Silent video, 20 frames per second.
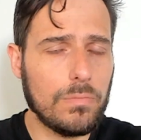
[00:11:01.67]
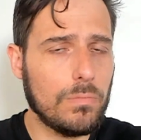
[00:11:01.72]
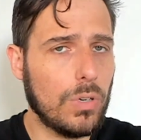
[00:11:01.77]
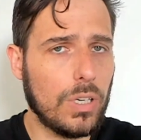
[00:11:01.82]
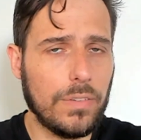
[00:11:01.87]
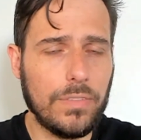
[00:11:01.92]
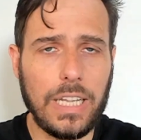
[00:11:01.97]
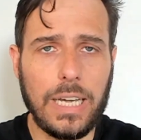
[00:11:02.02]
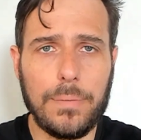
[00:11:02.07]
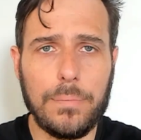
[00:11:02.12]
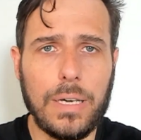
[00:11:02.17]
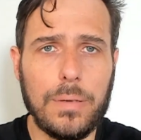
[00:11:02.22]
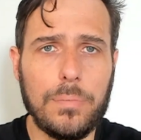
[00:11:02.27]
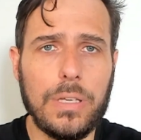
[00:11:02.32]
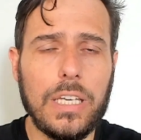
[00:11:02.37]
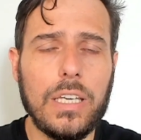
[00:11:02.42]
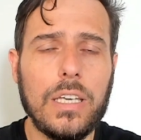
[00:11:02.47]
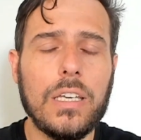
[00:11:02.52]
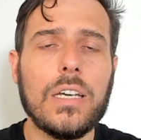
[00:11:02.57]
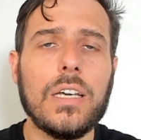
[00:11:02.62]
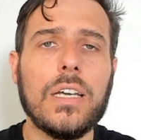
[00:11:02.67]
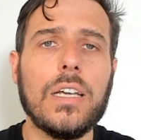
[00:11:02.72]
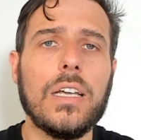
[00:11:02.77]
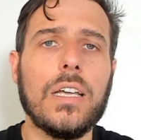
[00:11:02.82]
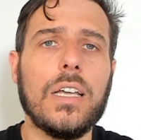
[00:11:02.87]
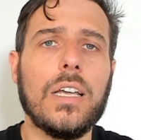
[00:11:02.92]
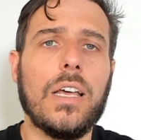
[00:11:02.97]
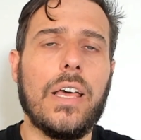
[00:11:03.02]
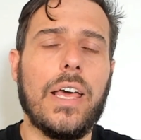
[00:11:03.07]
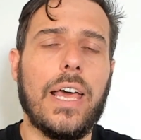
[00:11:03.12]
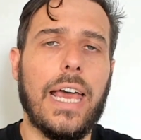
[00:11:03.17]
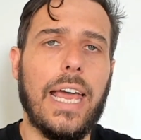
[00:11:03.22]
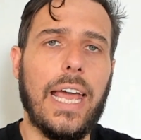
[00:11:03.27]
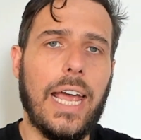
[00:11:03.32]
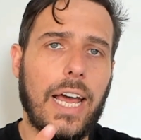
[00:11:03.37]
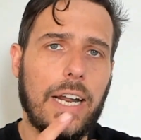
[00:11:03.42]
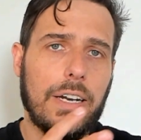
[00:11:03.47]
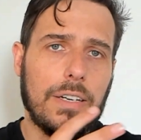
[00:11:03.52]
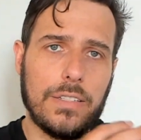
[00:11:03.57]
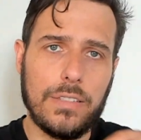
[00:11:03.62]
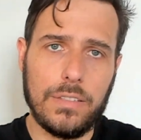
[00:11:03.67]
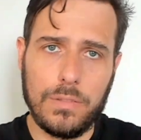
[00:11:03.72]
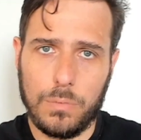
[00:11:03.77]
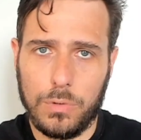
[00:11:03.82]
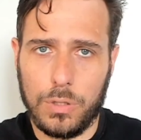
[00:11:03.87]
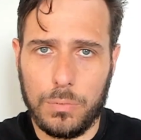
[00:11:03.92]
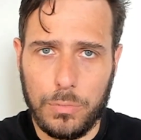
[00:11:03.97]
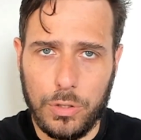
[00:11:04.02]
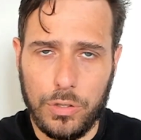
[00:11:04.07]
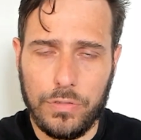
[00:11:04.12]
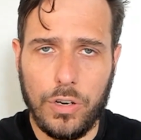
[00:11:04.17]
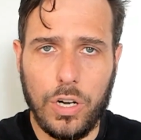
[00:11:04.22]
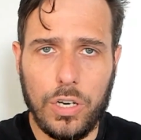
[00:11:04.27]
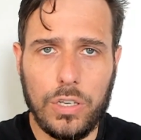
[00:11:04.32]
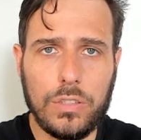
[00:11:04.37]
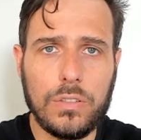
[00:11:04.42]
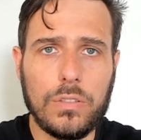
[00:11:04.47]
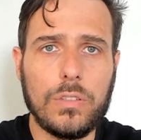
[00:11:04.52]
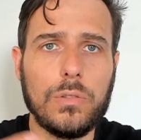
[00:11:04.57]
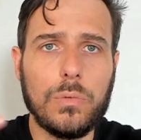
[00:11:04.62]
whatever that may be, and we'll move on